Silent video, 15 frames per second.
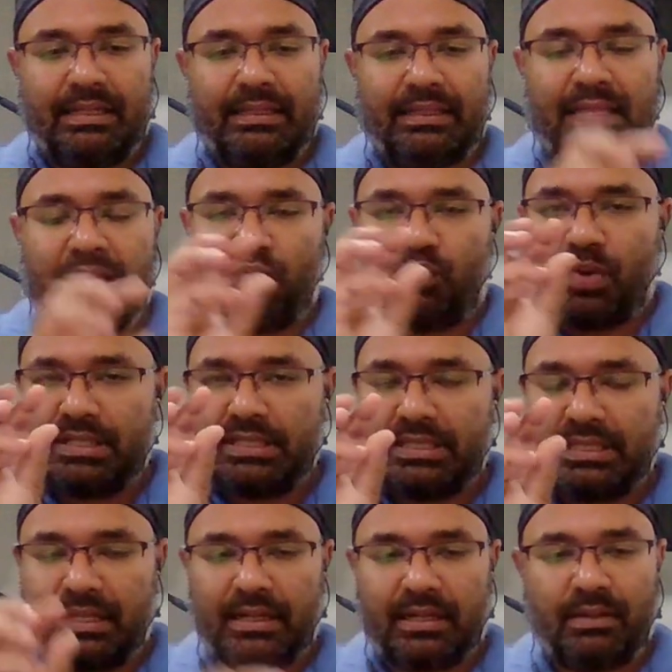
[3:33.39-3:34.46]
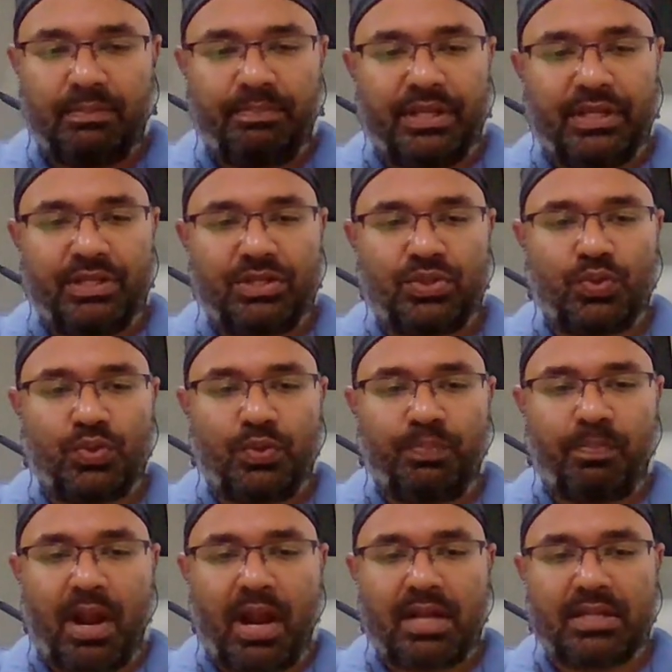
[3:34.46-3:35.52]
that one single piece should
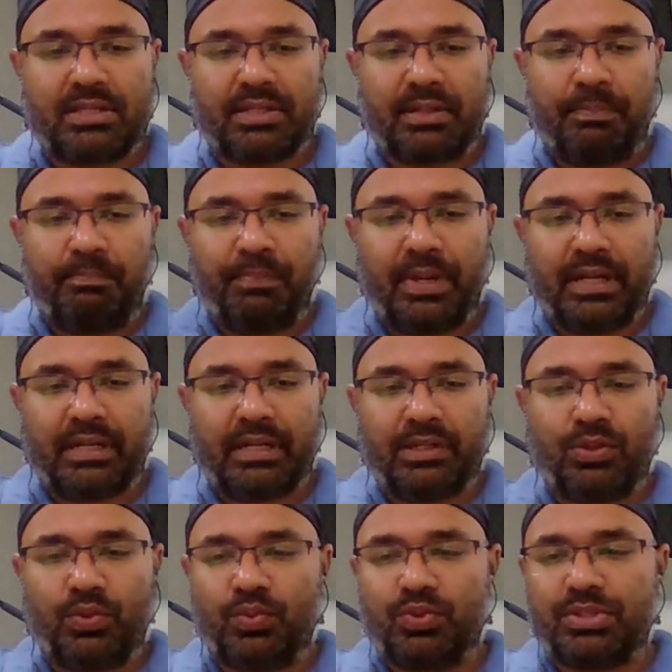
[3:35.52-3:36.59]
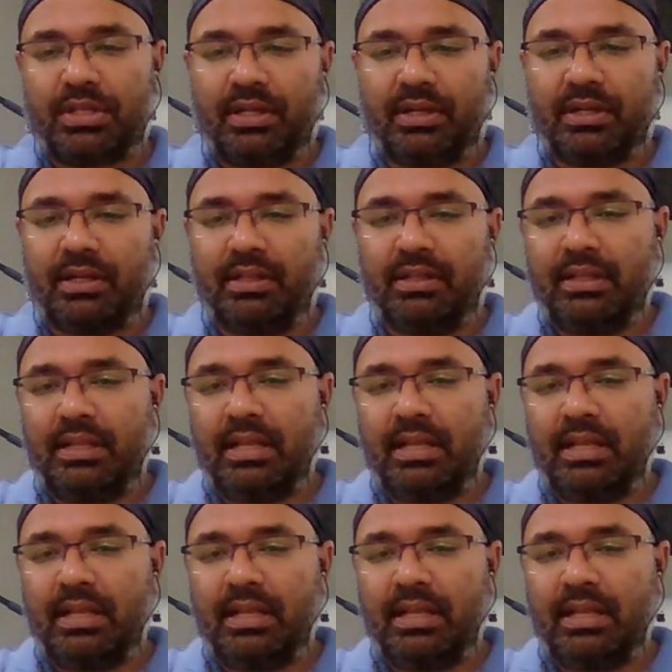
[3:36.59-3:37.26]
pass completely through circle,